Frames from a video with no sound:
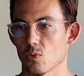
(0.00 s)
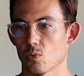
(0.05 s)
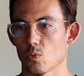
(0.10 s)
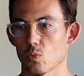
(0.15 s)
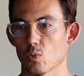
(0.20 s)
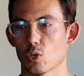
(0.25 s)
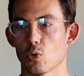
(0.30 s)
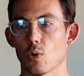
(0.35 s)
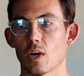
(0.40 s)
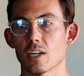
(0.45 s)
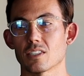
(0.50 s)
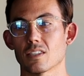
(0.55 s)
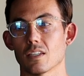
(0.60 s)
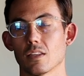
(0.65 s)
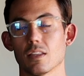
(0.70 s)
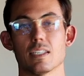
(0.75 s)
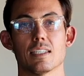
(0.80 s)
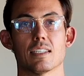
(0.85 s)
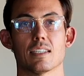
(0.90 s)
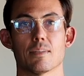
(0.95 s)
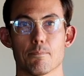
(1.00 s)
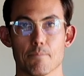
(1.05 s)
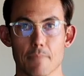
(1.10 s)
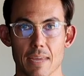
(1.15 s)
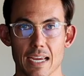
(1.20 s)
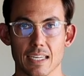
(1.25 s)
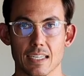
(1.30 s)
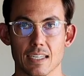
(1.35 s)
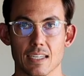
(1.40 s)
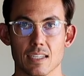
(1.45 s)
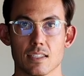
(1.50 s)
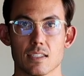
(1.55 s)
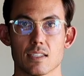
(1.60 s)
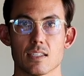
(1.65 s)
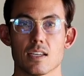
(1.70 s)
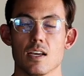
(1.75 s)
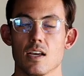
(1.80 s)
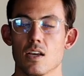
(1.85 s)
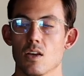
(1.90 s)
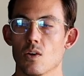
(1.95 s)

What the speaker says: requires the least maintenance.